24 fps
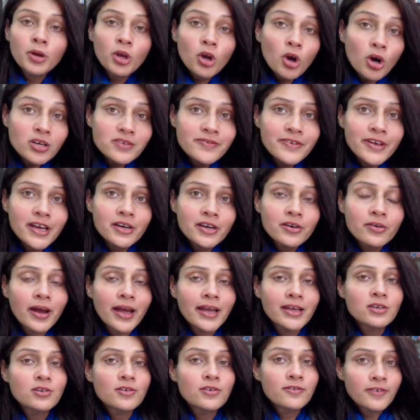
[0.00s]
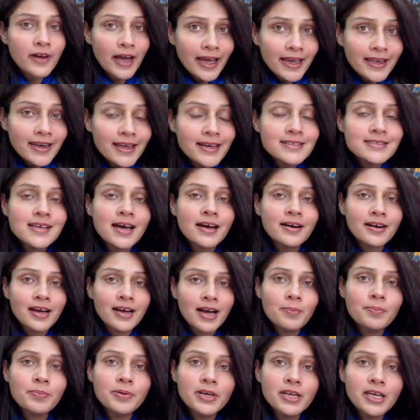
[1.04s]
Because we are trying to finance our
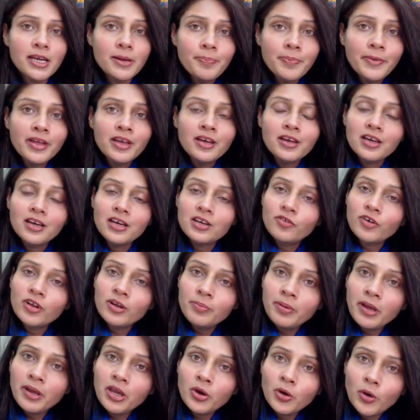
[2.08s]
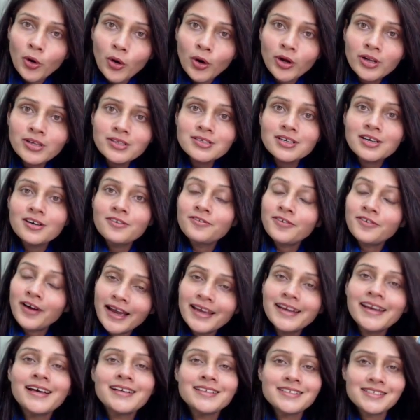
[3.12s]
company, it will be called a
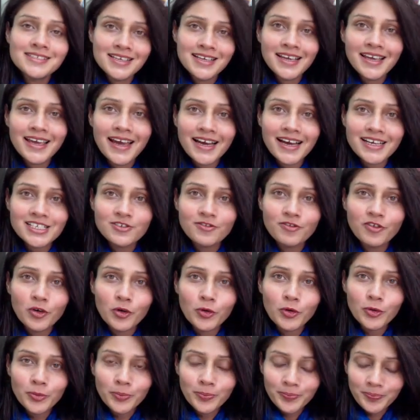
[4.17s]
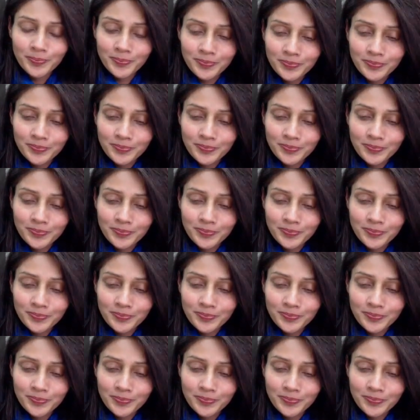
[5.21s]
financing cash flow.